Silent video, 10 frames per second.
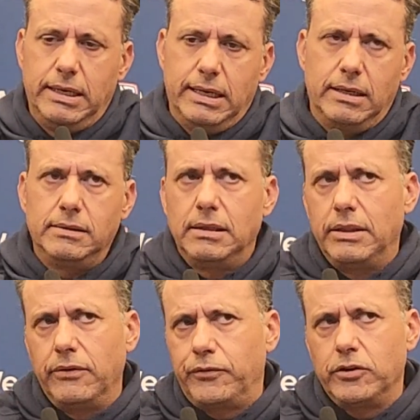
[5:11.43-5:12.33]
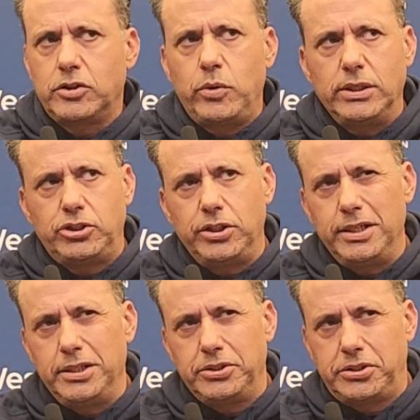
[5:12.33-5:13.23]
Yeah. The first question
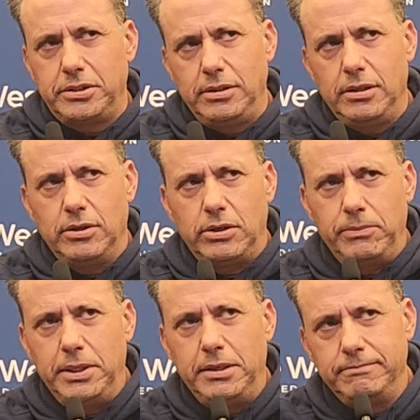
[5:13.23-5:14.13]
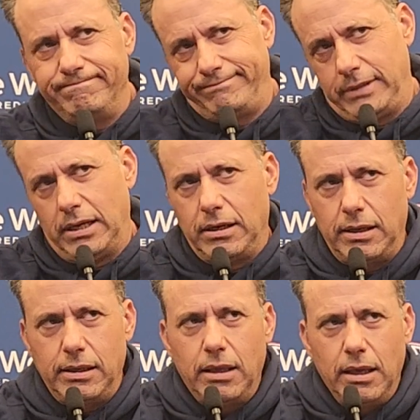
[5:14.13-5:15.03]
is, you know, I mean,
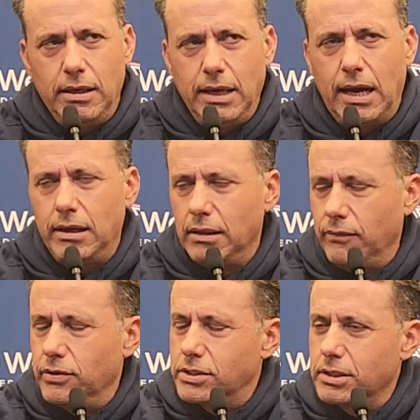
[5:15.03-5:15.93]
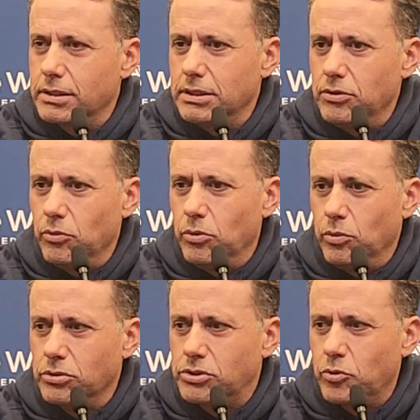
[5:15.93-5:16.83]
yeah, I'd love to see.
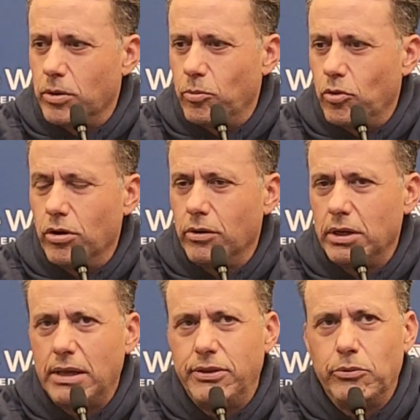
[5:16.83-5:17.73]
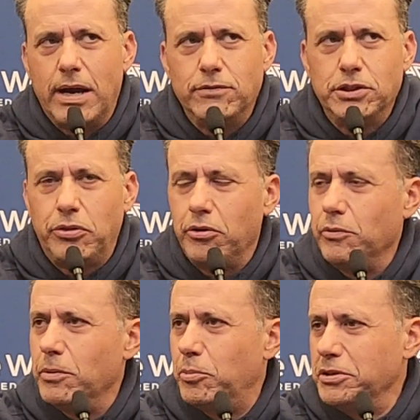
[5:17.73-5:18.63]
We'll score more. I think we're averaging
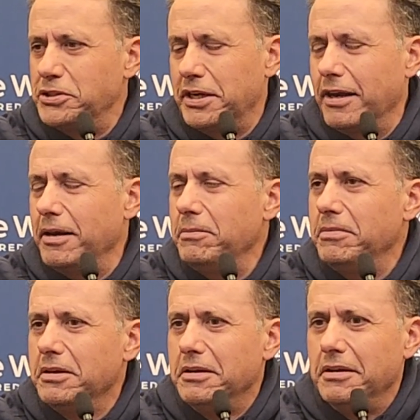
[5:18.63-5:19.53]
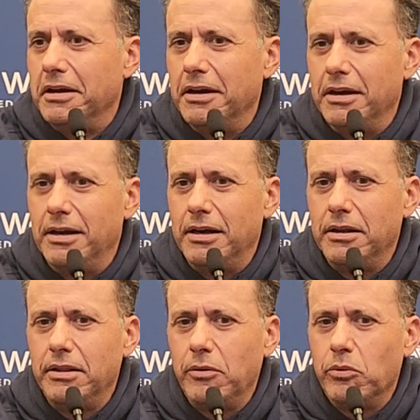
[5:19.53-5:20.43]
31 points a game.
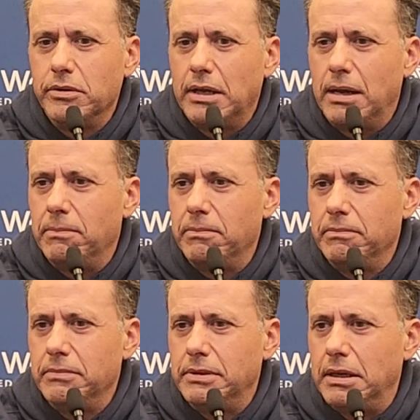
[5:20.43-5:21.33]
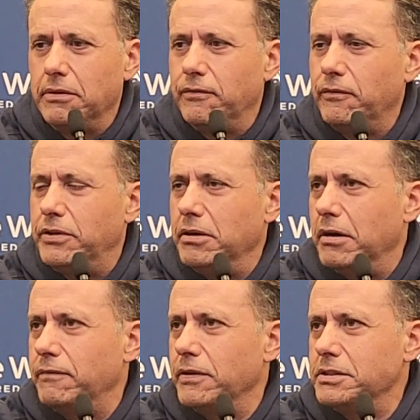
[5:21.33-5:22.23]
I think we're top 10 or 15
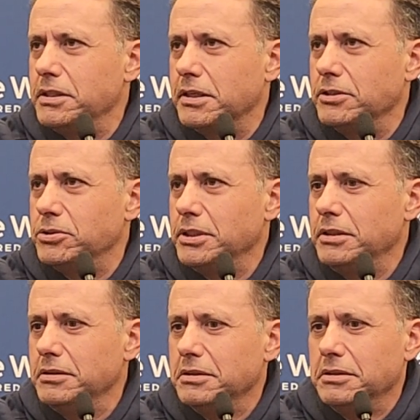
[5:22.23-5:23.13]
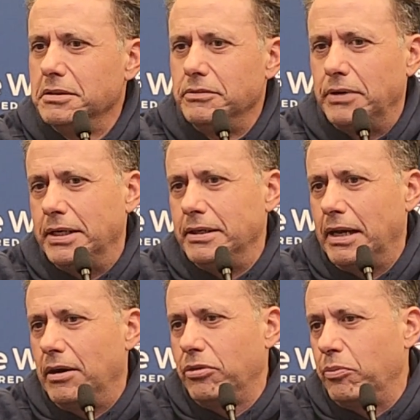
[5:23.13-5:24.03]
offense in the country right
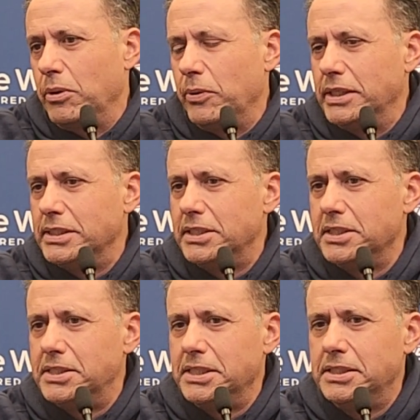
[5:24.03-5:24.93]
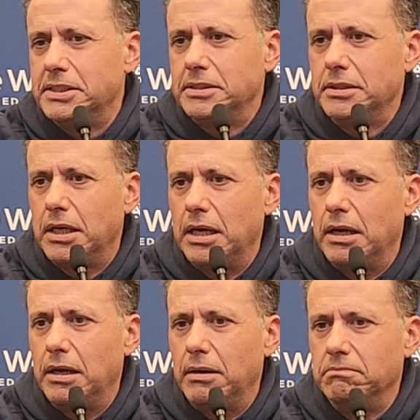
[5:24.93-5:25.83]
now, 3 weeks into the season.
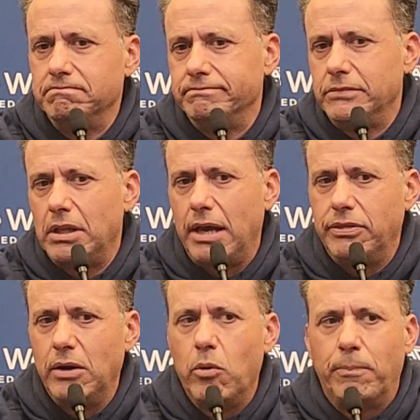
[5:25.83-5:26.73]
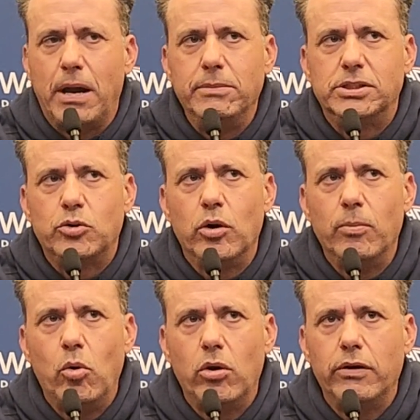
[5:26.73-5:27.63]
I think we'll probably score
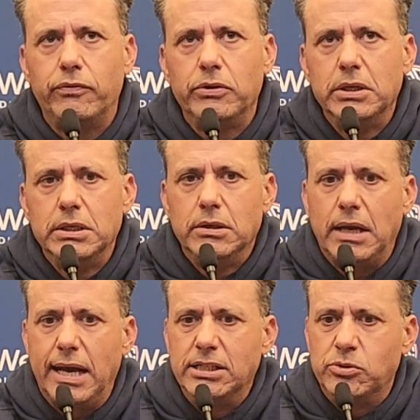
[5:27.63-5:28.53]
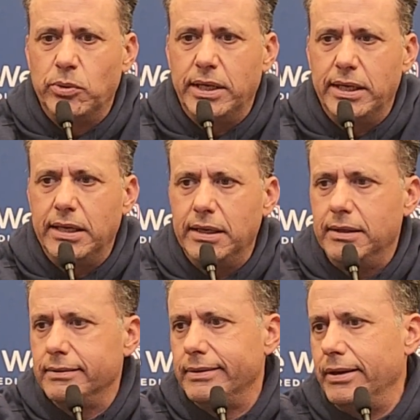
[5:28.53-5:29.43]
more as
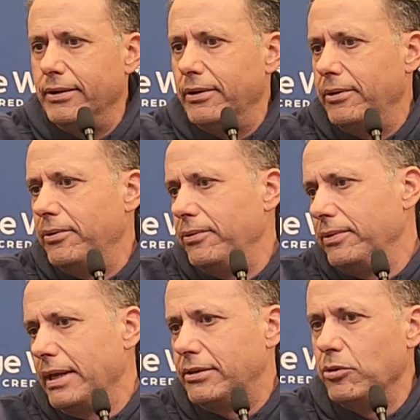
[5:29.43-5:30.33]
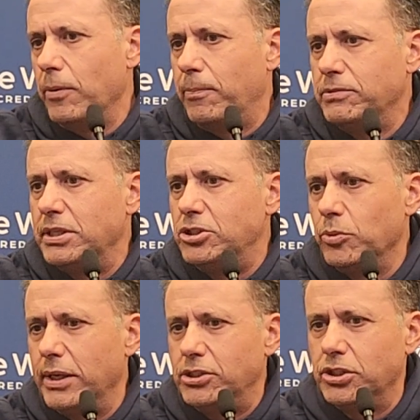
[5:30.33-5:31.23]
we, you know, get to a
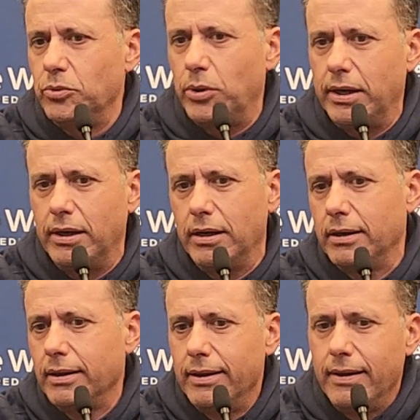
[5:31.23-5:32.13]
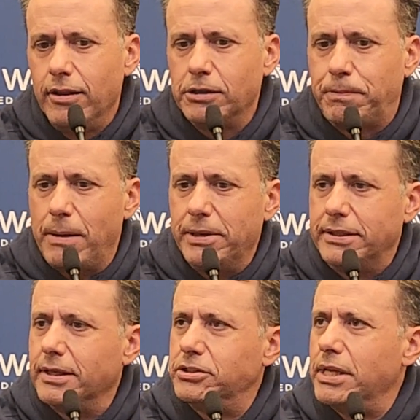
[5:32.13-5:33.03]
situation where there's probably a
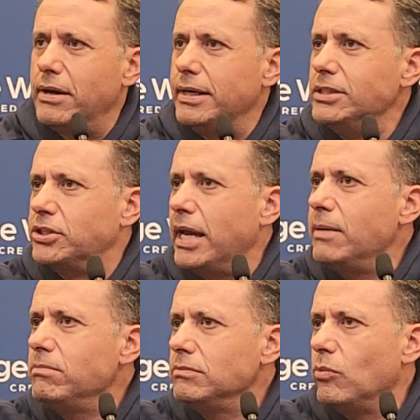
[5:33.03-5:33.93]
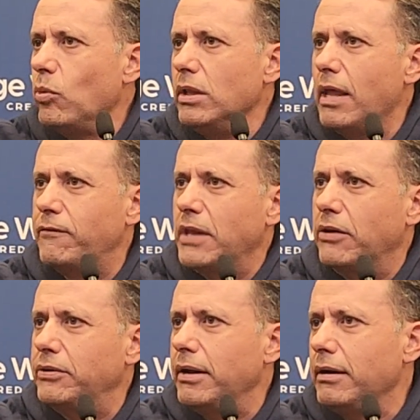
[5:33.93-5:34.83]
touchdown in each game we left
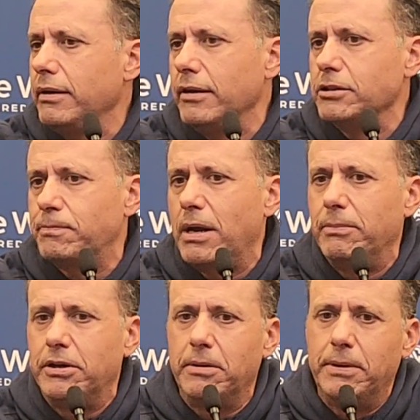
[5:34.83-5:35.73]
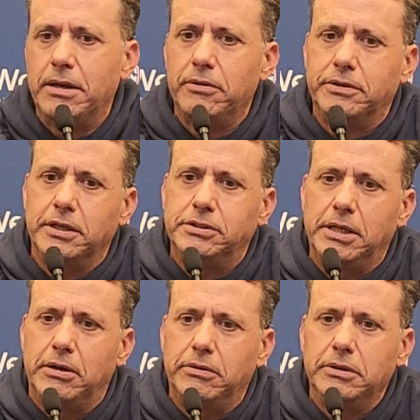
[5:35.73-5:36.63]
out there, and there's probably going to be another
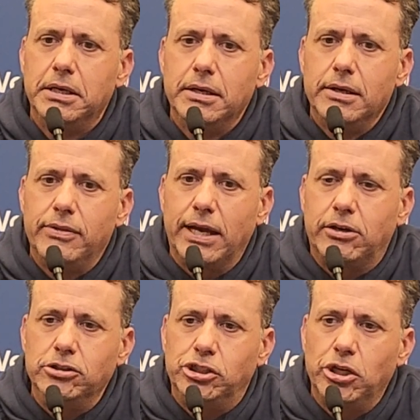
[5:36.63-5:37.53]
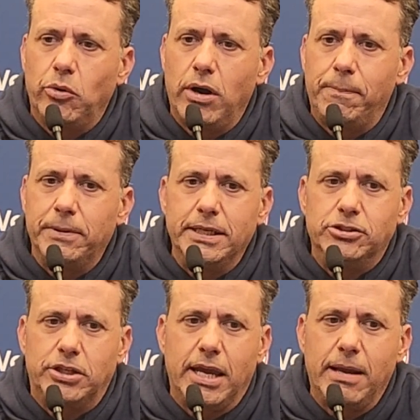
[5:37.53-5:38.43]
touchdown that could show up in
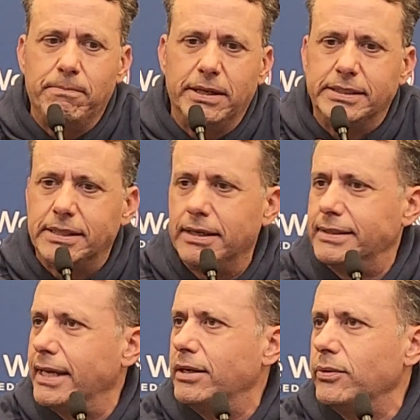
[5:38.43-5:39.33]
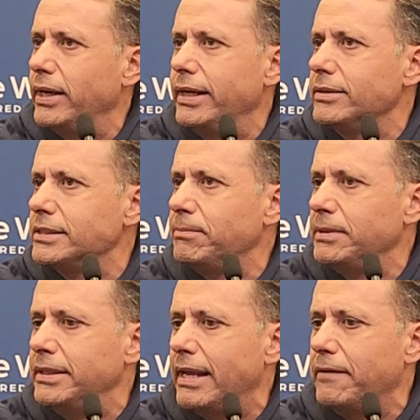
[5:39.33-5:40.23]
each game based on a takeaway or
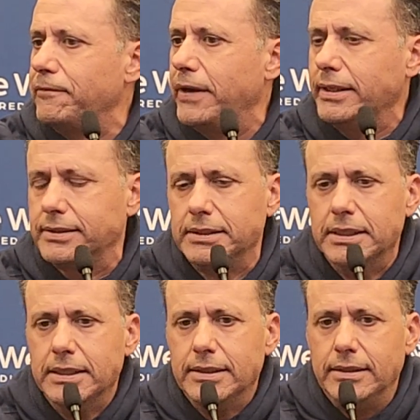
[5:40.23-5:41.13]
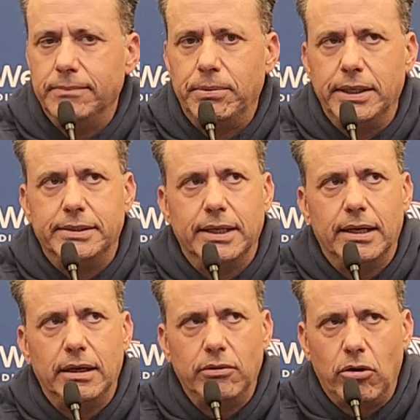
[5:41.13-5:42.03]
something to that effect. But
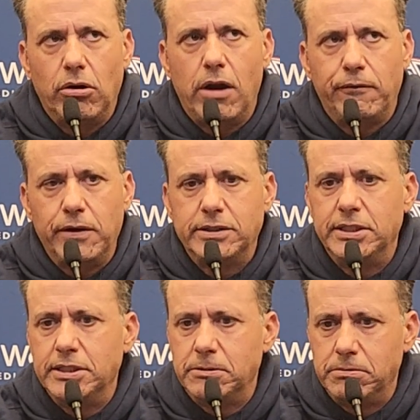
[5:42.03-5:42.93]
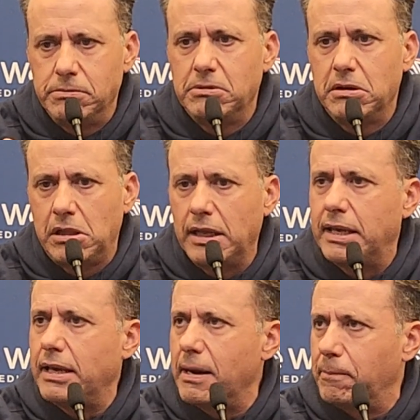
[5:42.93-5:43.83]
our offense is
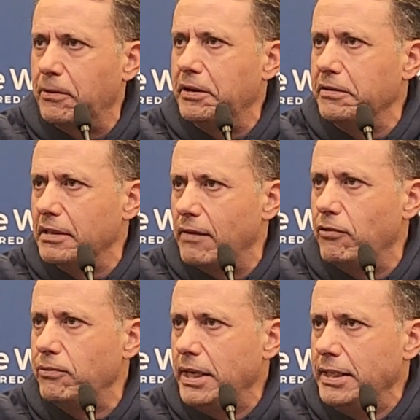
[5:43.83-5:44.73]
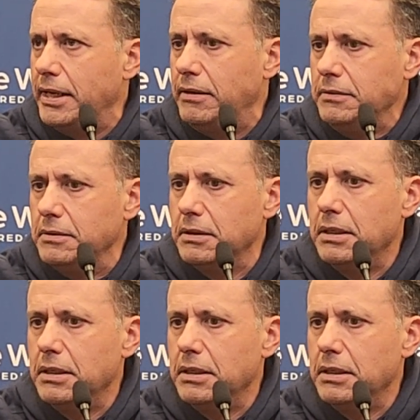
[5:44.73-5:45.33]
clicking at a pretty good level right now,